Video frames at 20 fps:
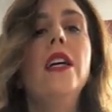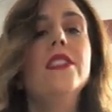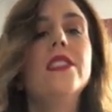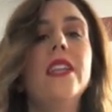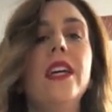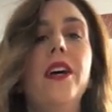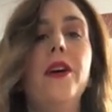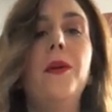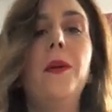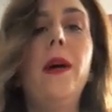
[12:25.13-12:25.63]

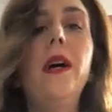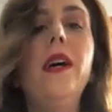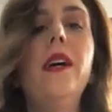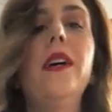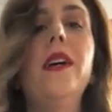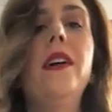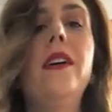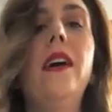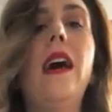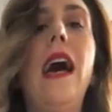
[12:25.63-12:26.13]
So
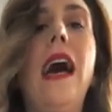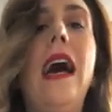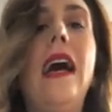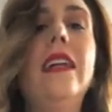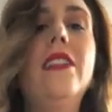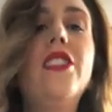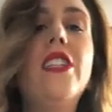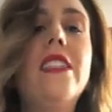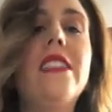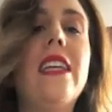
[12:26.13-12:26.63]

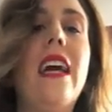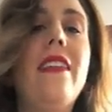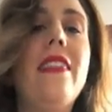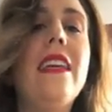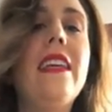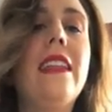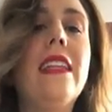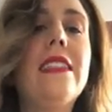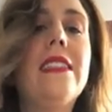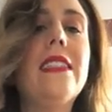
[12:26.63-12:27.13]
I just, I
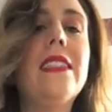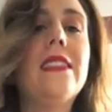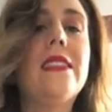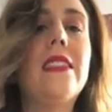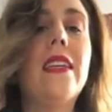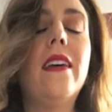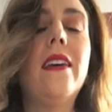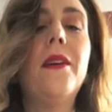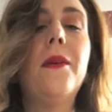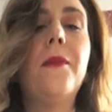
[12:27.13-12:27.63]
think this is,